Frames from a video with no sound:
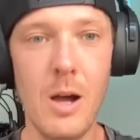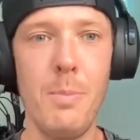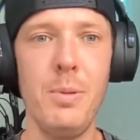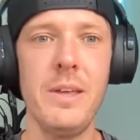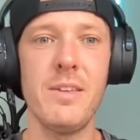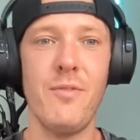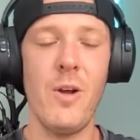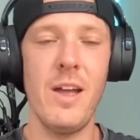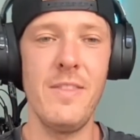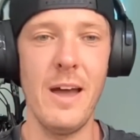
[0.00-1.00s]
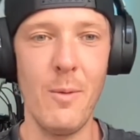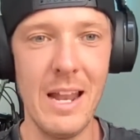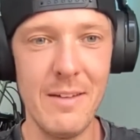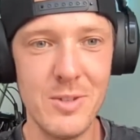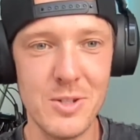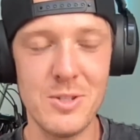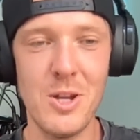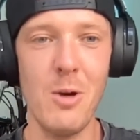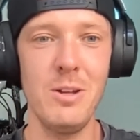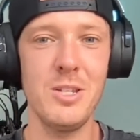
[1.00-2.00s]
please throw it in there while I've just
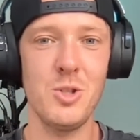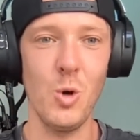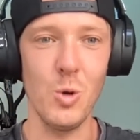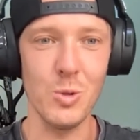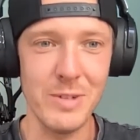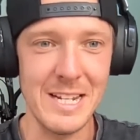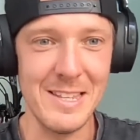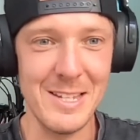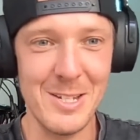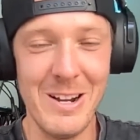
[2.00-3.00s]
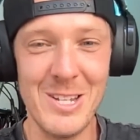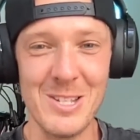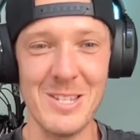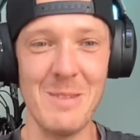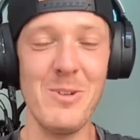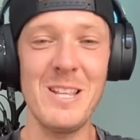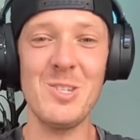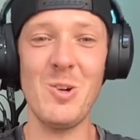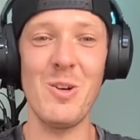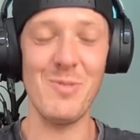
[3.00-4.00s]
totally stalled reading these questions. I'm really
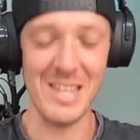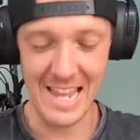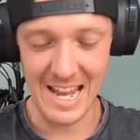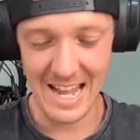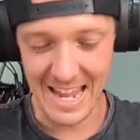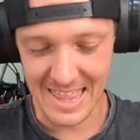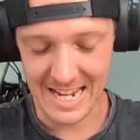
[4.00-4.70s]
sorry for the dead air there.